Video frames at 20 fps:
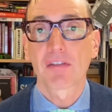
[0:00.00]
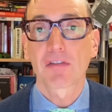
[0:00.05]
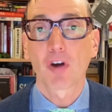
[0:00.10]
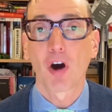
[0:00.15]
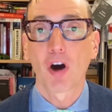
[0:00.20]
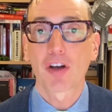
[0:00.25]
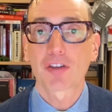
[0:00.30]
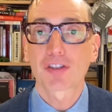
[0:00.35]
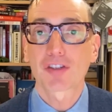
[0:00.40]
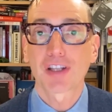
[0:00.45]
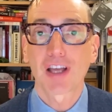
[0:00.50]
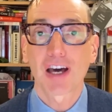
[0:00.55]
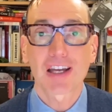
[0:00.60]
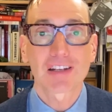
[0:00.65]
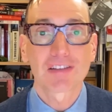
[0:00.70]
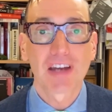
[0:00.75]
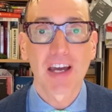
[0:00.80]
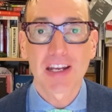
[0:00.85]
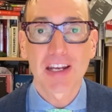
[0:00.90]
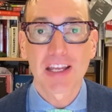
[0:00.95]
caused a lot
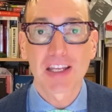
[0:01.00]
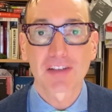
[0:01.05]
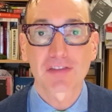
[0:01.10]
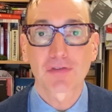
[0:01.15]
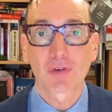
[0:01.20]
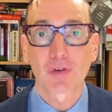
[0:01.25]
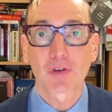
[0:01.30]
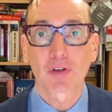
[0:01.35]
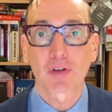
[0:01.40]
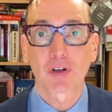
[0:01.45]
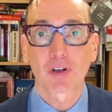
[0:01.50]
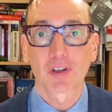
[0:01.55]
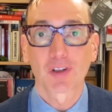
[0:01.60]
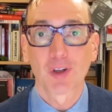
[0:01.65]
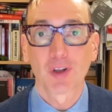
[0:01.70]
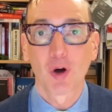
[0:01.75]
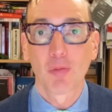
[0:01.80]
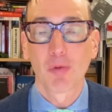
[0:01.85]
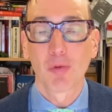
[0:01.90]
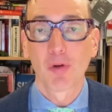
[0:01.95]
of headaches for
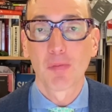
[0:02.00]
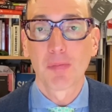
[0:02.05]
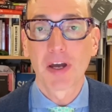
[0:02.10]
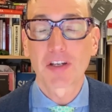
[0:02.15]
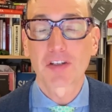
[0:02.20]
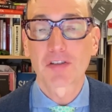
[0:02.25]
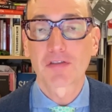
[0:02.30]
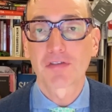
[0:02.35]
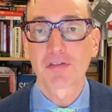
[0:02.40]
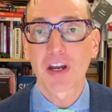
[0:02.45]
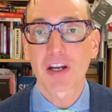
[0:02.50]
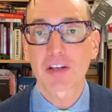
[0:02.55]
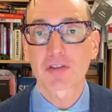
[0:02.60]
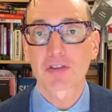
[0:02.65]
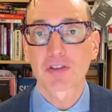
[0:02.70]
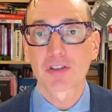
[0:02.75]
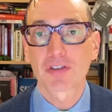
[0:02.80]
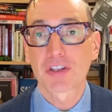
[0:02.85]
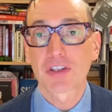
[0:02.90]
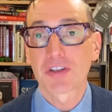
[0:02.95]
global
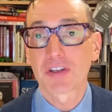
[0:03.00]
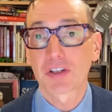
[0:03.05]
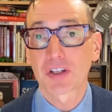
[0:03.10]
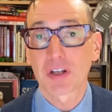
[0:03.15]
manufacturers and their